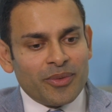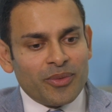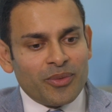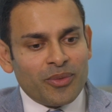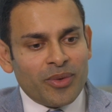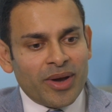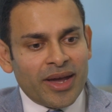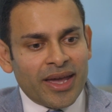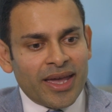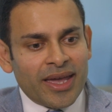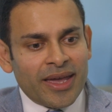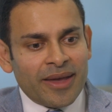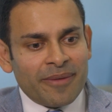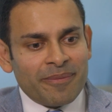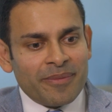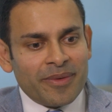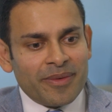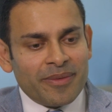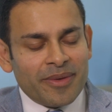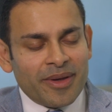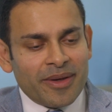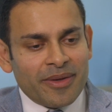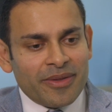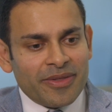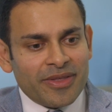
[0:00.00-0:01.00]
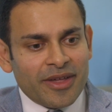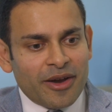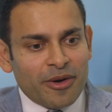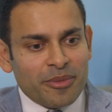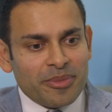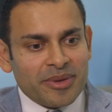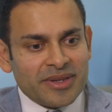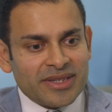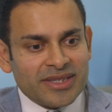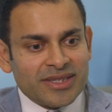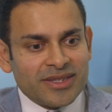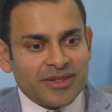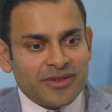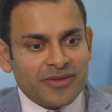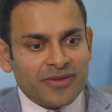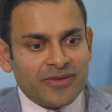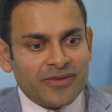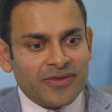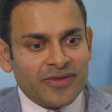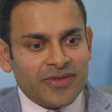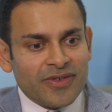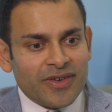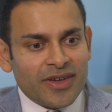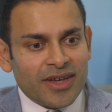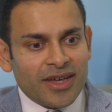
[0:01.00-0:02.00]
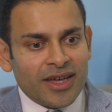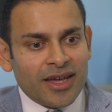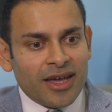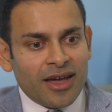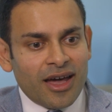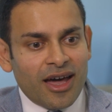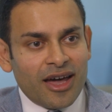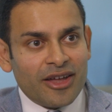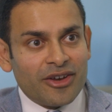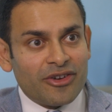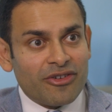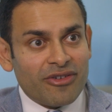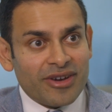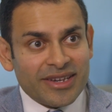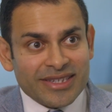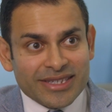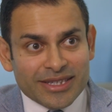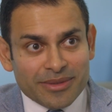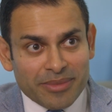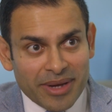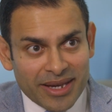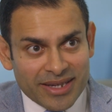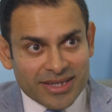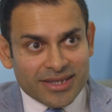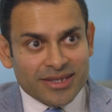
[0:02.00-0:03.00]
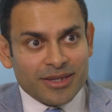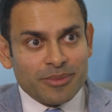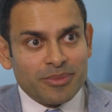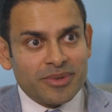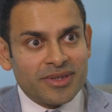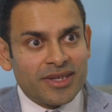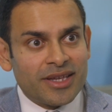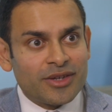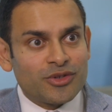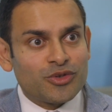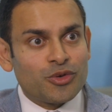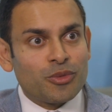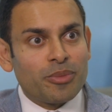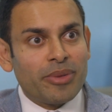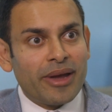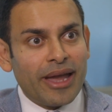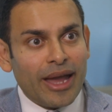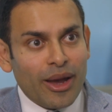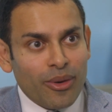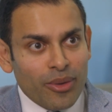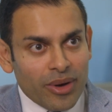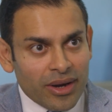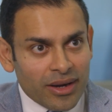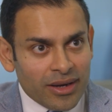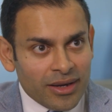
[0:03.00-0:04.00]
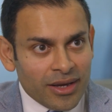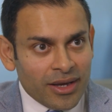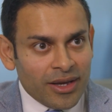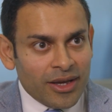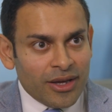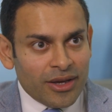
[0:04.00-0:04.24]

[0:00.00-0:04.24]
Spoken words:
where therapists have underestimated the potential power